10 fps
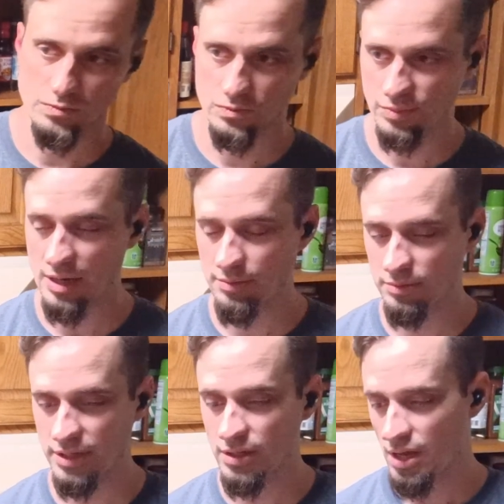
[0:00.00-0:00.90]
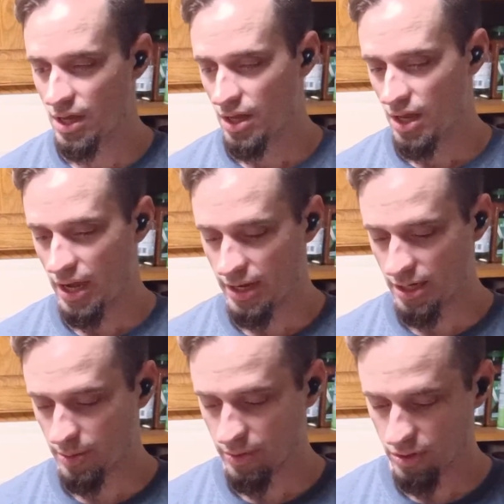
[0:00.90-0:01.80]
probably I end
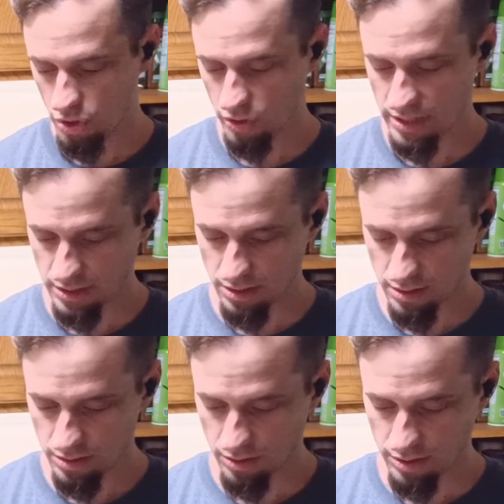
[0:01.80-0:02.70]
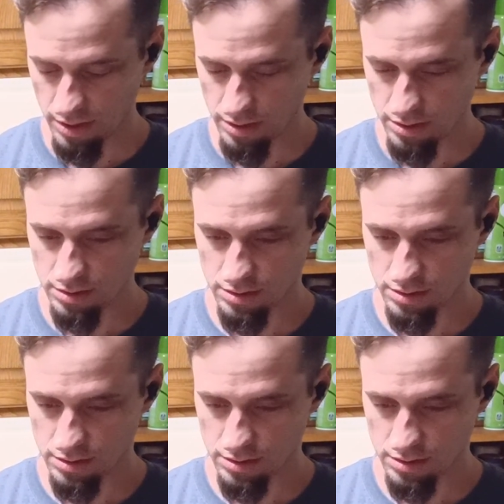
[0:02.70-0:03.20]
up cooking, or the